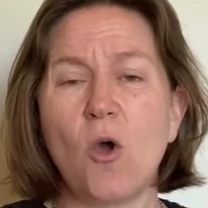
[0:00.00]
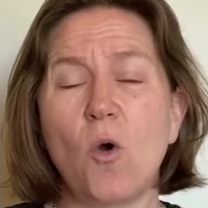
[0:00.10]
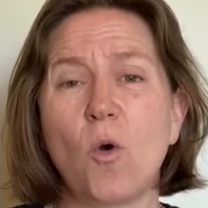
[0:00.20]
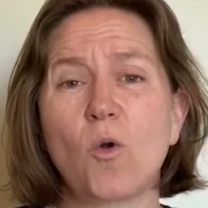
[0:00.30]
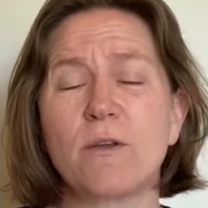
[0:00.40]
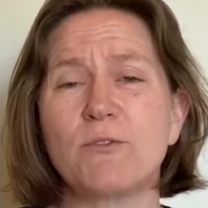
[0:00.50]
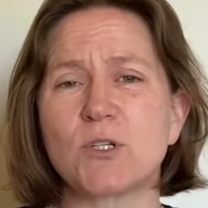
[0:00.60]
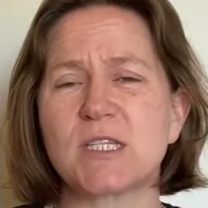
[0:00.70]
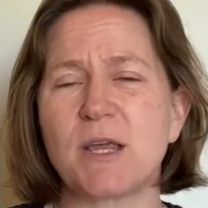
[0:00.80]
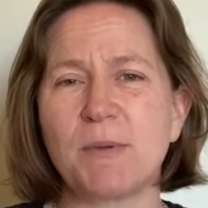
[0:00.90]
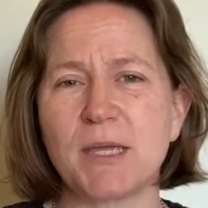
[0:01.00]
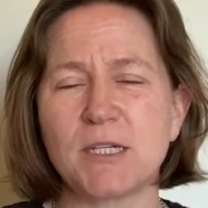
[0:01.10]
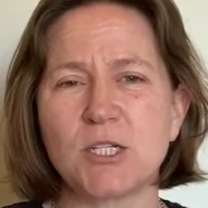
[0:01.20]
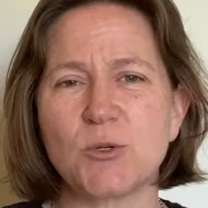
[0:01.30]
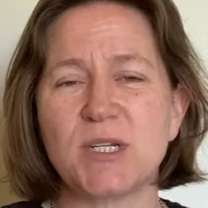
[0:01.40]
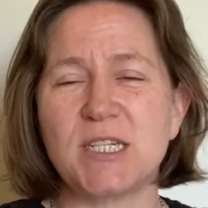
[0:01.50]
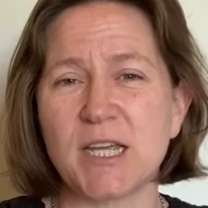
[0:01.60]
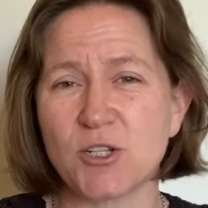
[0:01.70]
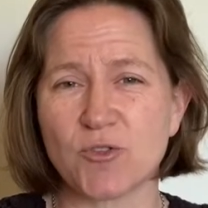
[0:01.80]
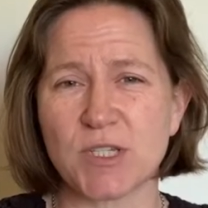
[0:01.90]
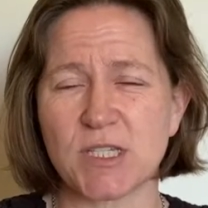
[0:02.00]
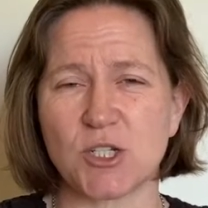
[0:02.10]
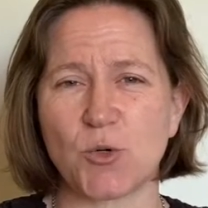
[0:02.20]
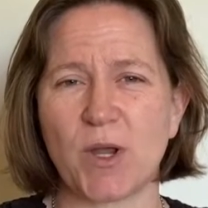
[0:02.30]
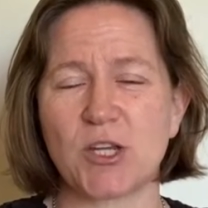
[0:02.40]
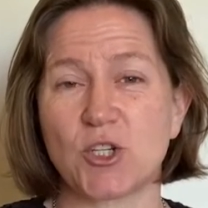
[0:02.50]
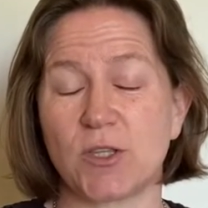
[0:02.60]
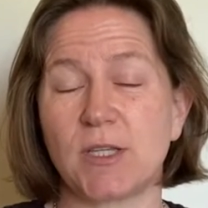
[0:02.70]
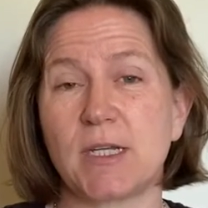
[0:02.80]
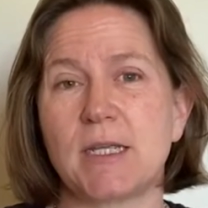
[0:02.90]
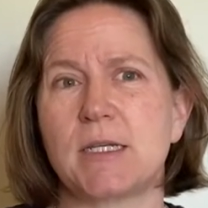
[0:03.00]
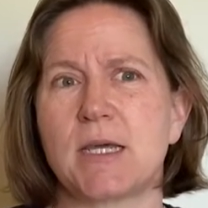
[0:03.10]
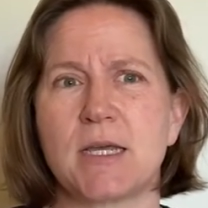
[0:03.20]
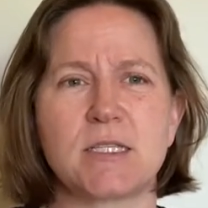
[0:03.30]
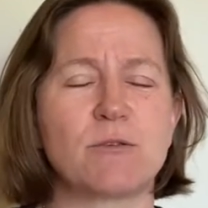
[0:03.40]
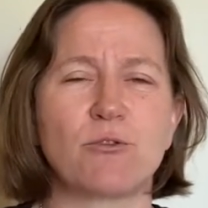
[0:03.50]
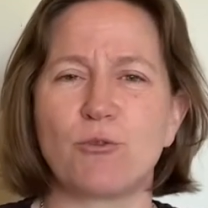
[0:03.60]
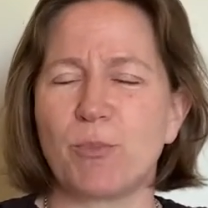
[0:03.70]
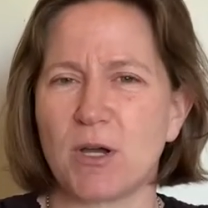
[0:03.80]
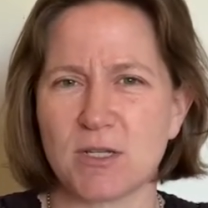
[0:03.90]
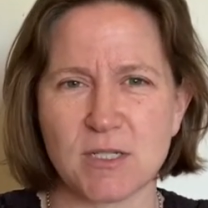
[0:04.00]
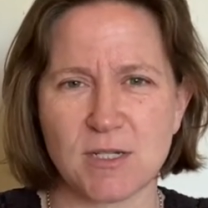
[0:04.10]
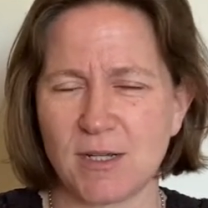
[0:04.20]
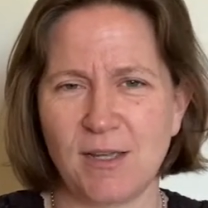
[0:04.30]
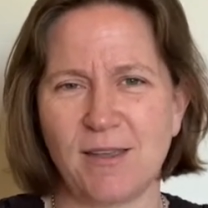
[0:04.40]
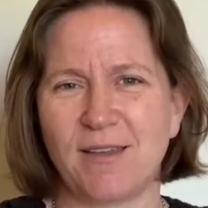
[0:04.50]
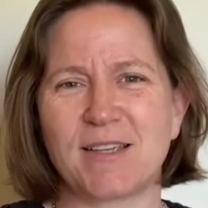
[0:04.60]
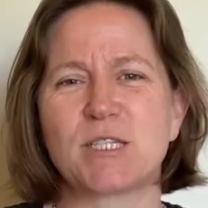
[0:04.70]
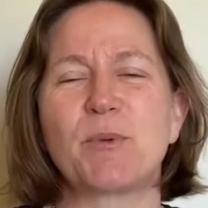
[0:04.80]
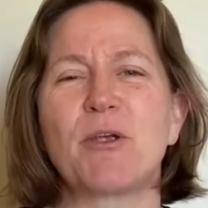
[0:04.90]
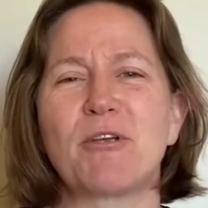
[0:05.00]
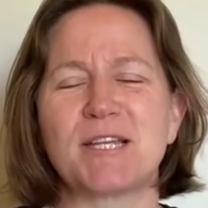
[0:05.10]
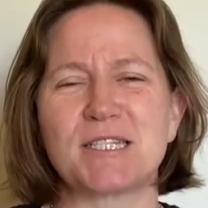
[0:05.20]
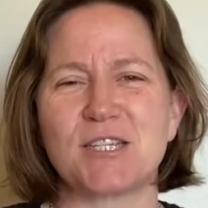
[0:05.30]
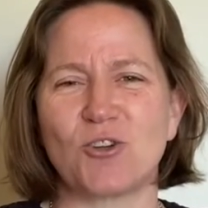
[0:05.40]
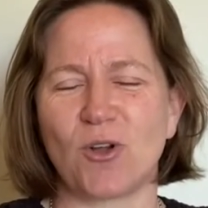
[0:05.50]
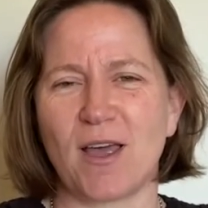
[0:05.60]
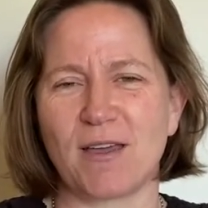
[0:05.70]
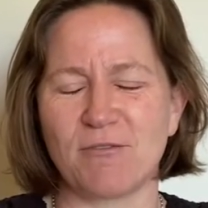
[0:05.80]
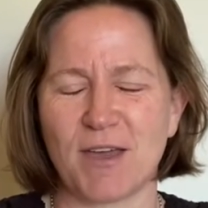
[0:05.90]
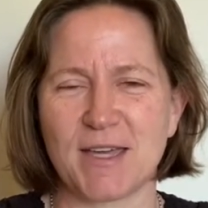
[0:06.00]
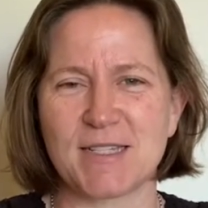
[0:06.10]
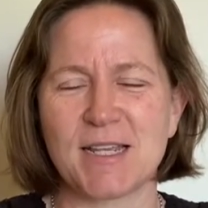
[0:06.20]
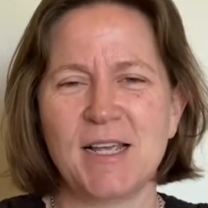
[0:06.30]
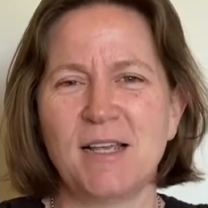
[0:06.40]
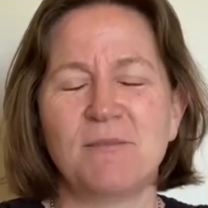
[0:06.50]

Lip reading: or if you're stepping into a dangerous situation that it has, through past experience in your life, has